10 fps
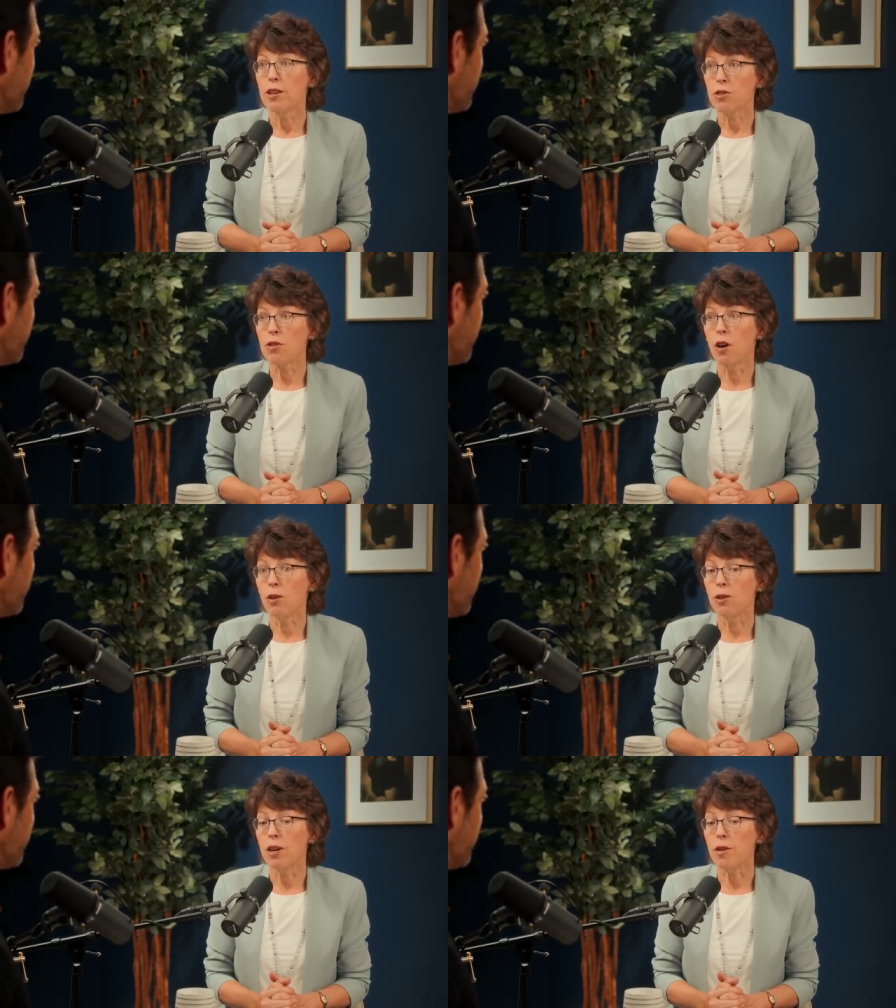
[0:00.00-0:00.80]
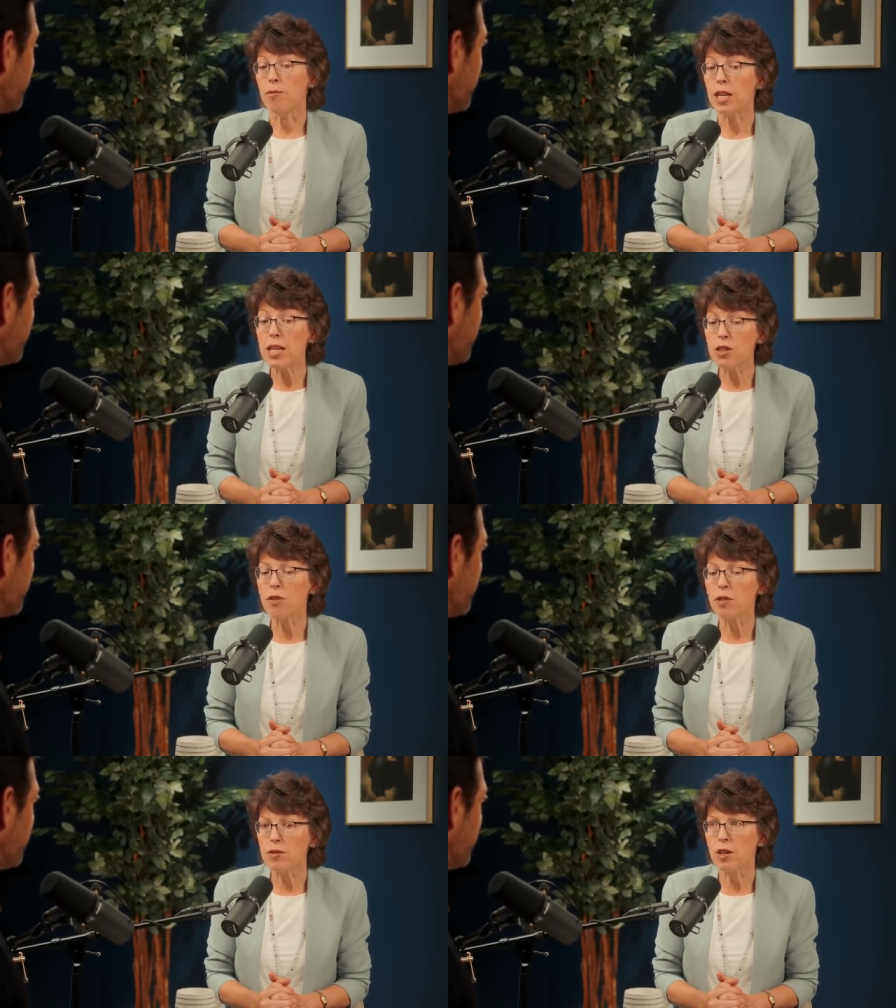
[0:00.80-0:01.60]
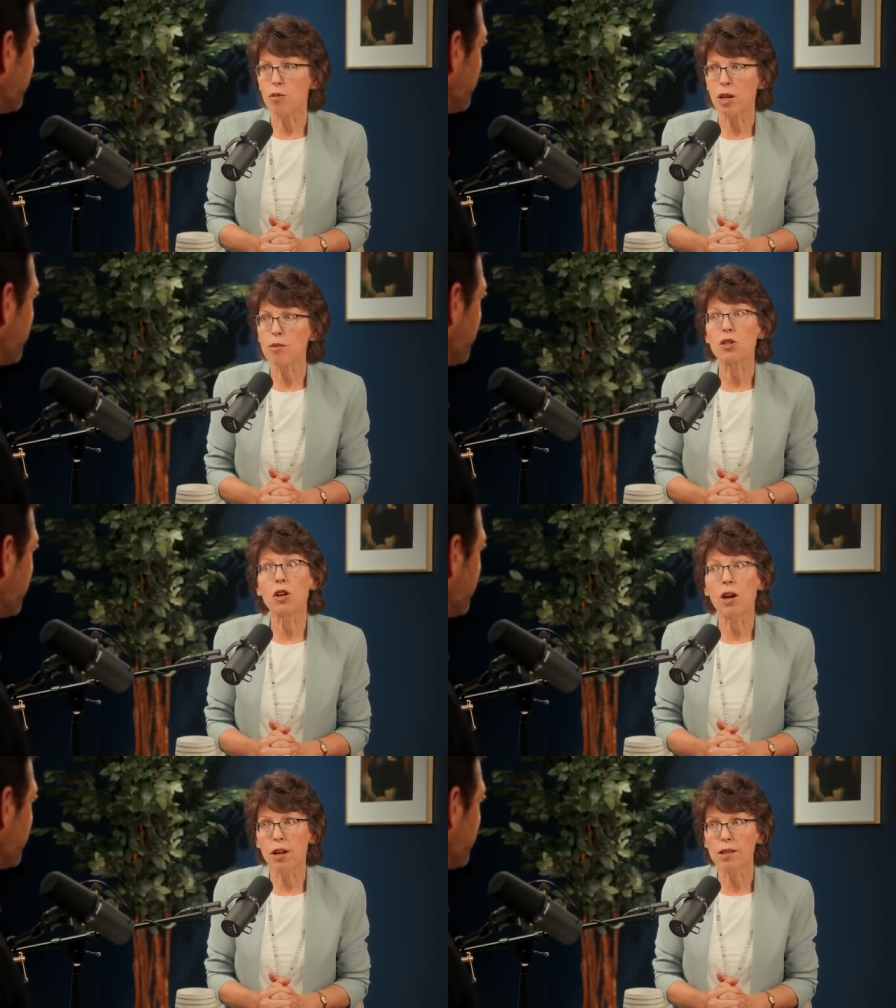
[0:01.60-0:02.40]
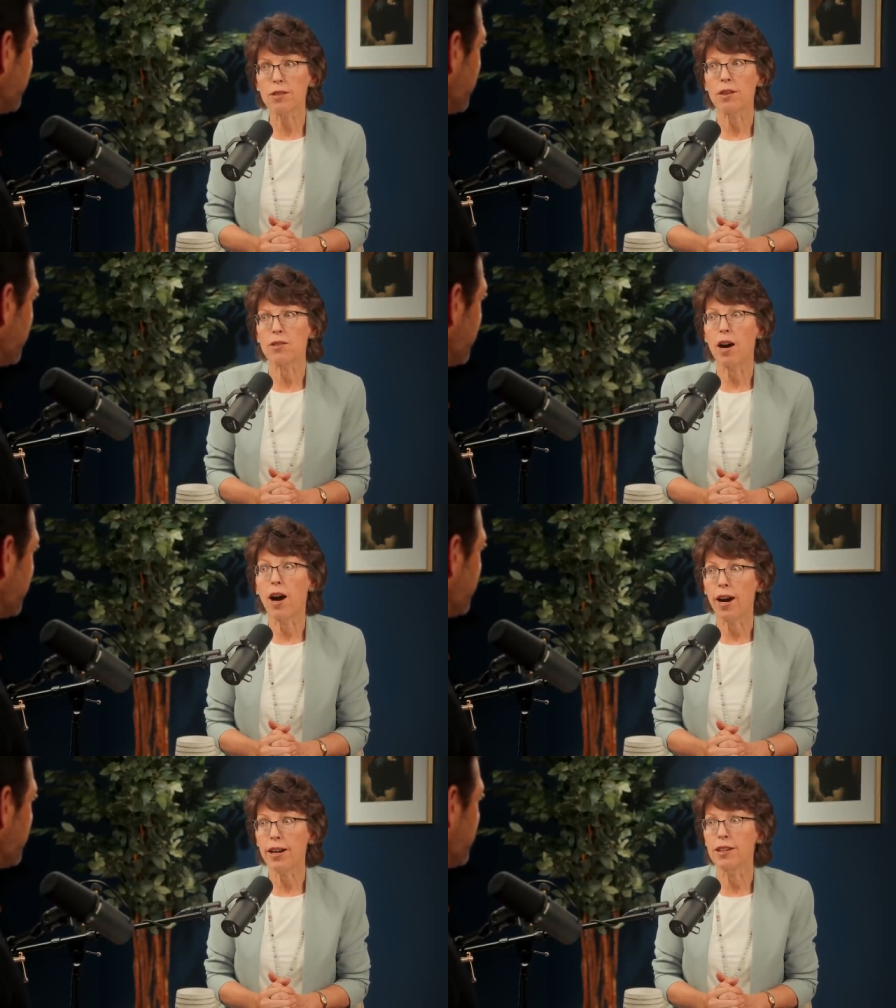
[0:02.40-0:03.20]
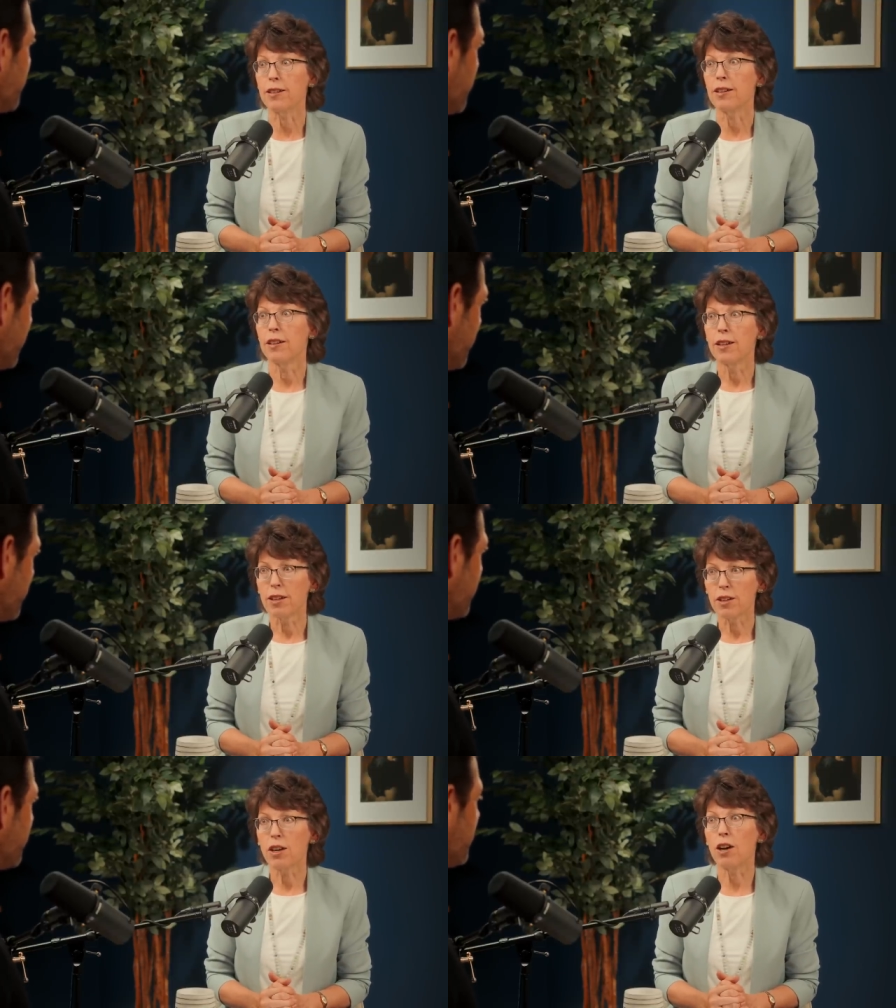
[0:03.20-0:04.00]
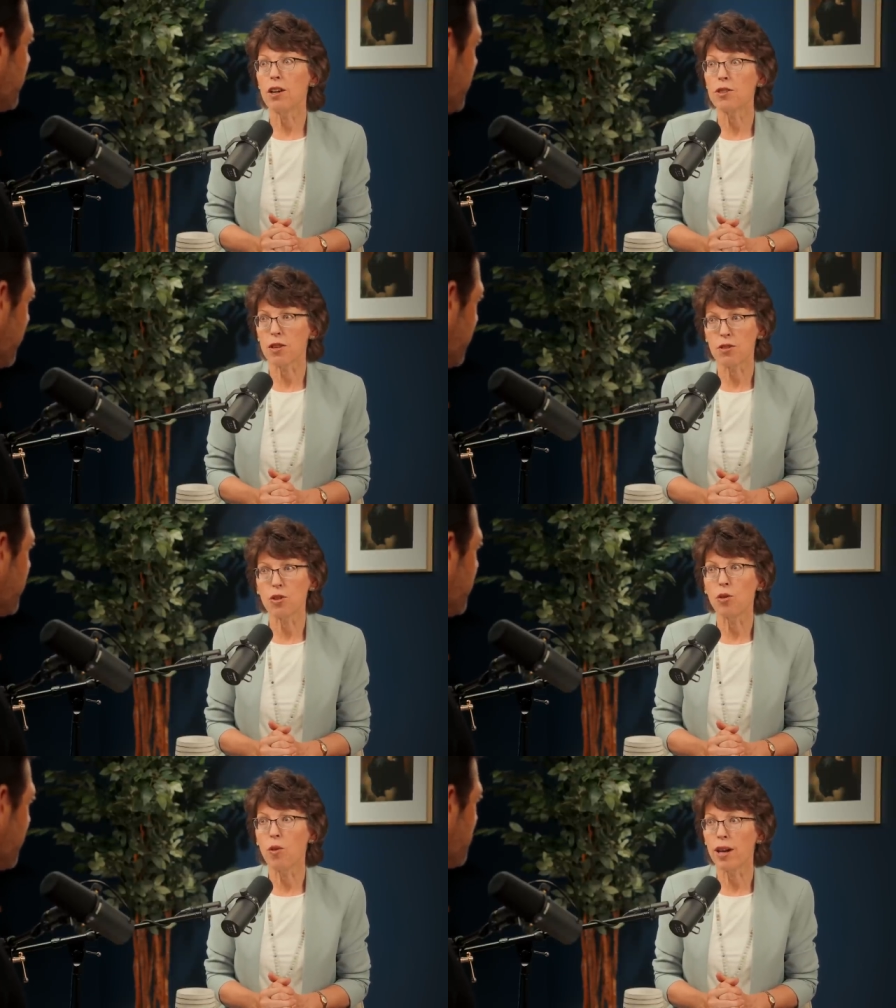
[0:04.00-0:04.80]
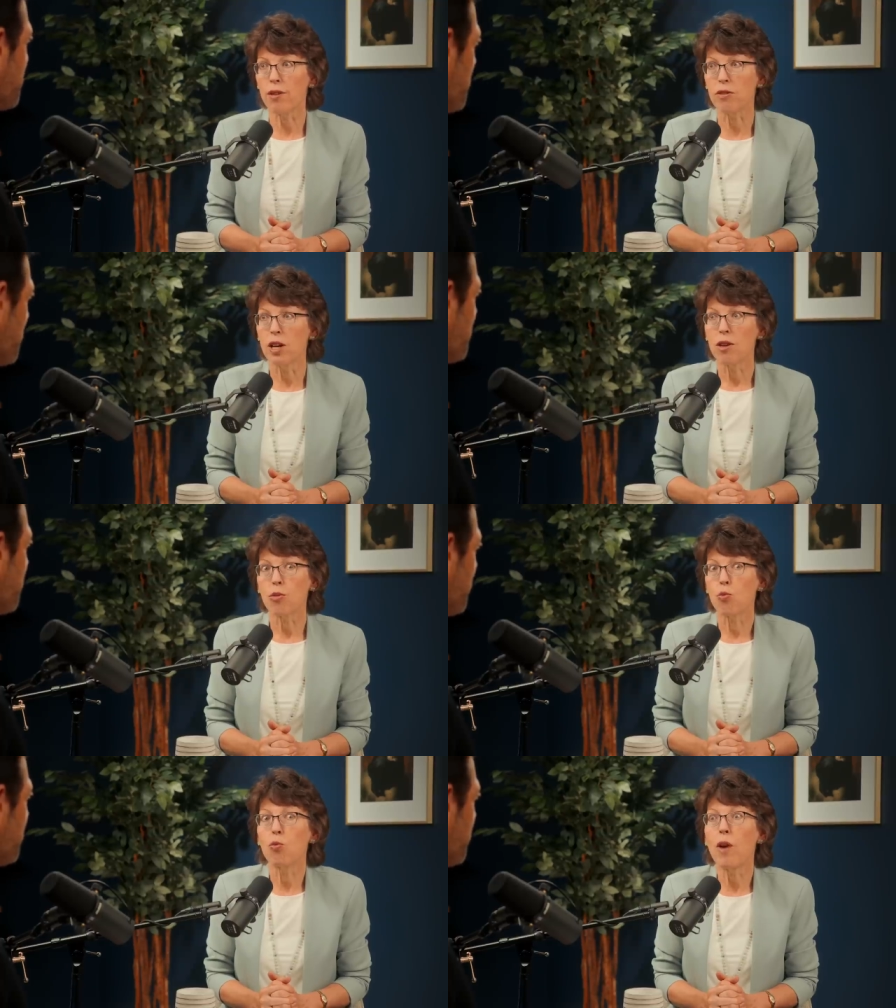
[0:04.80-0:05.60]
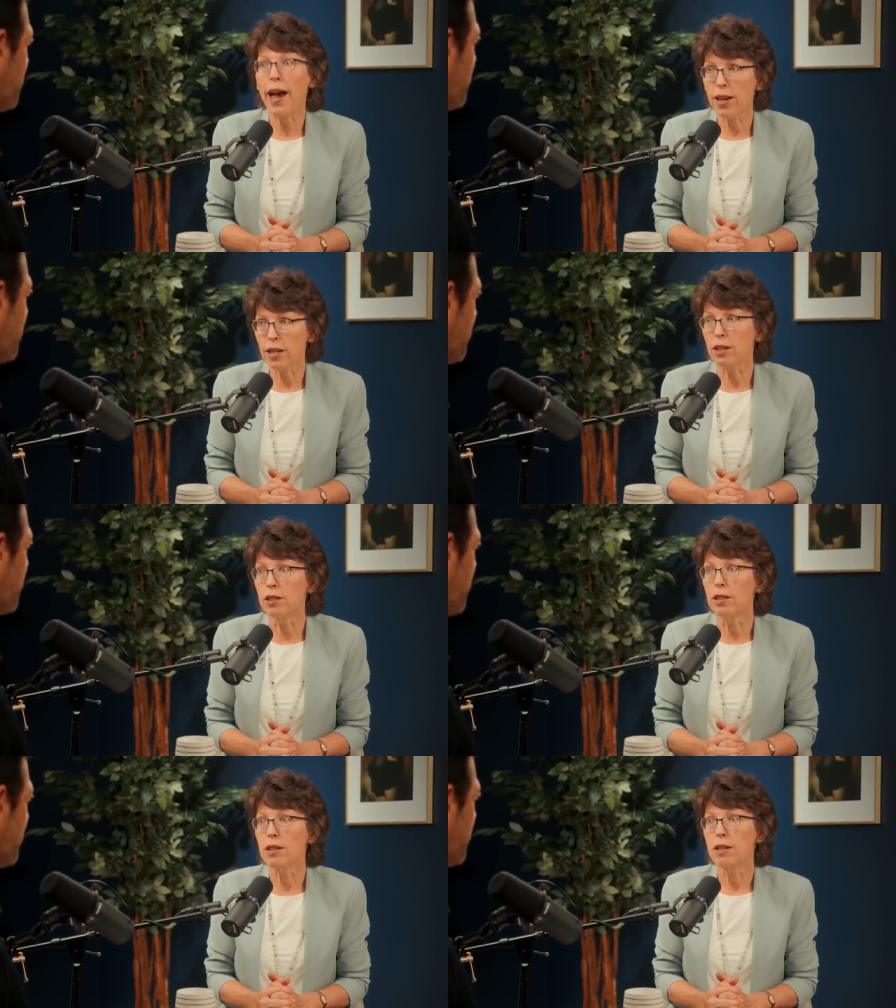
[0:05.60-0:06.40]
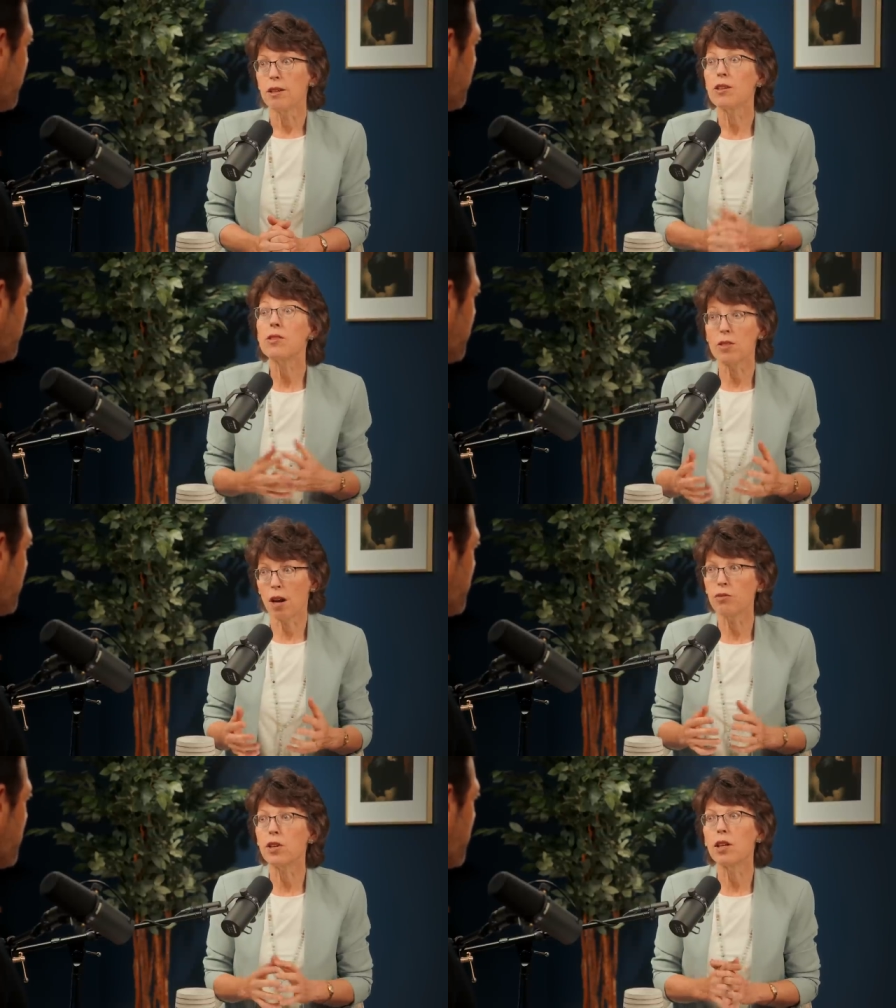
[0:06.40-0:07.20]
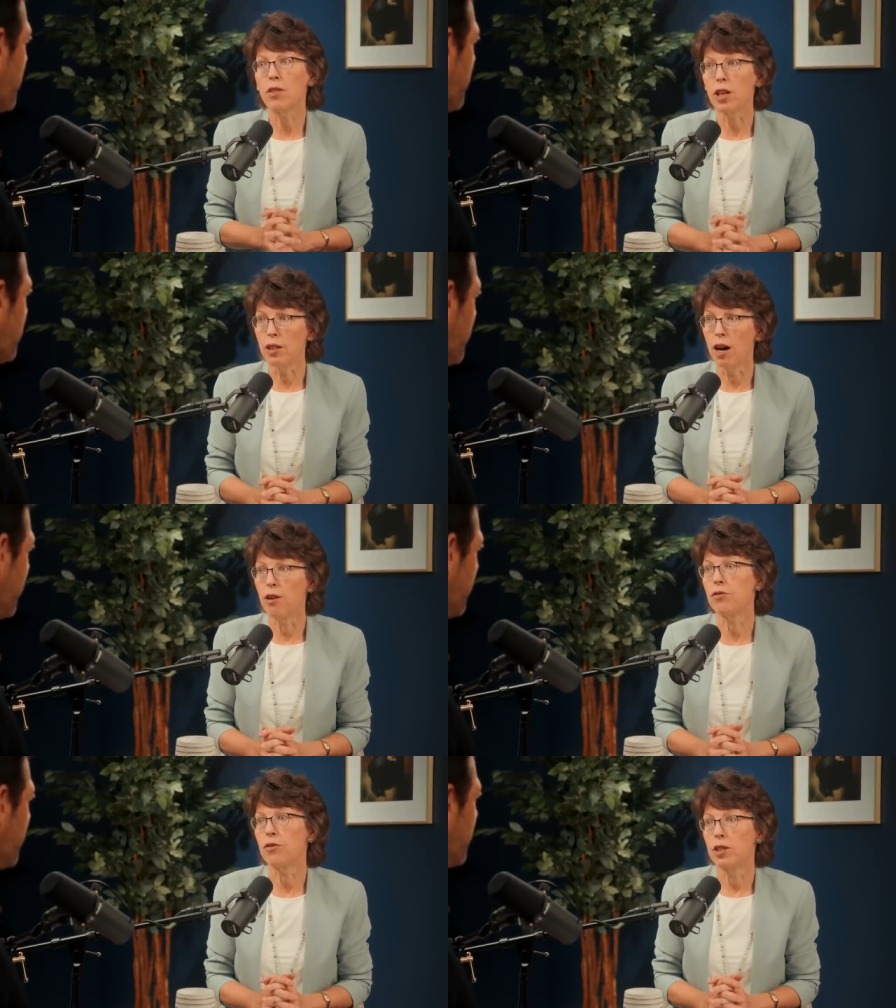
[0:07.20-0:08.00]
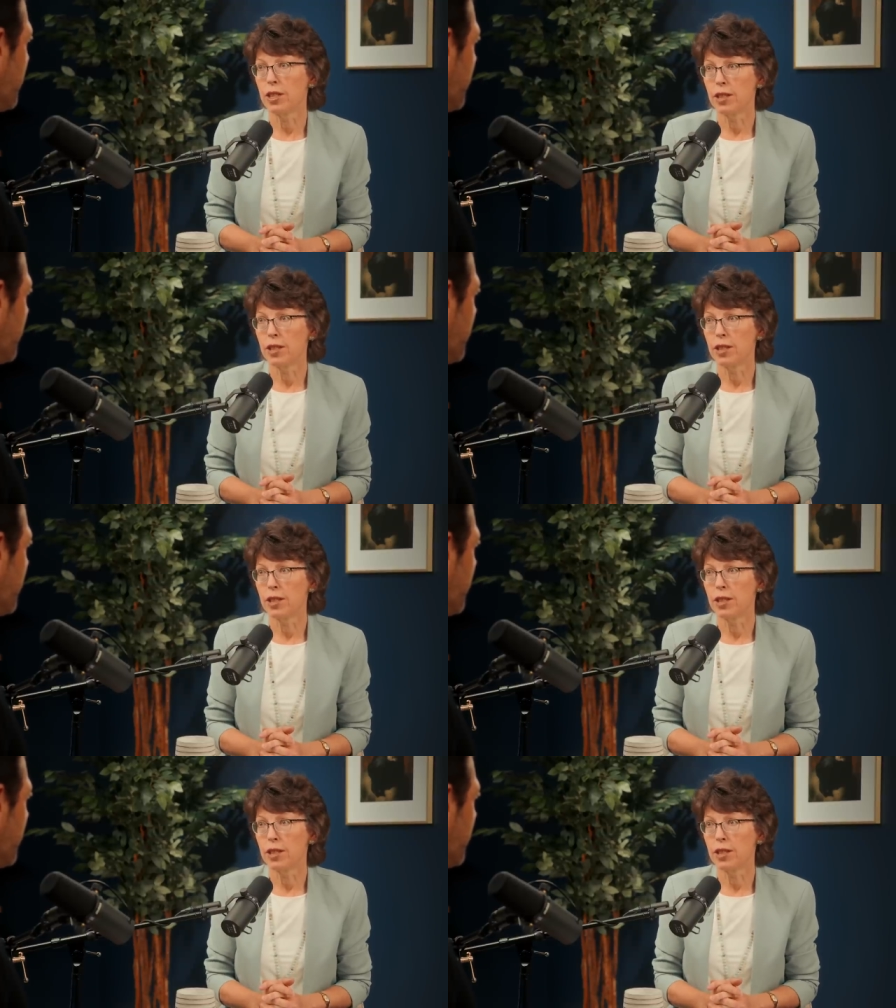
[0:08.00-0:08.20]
So um, each of these commandments calls us higher, calls us to a way of radical self giving love.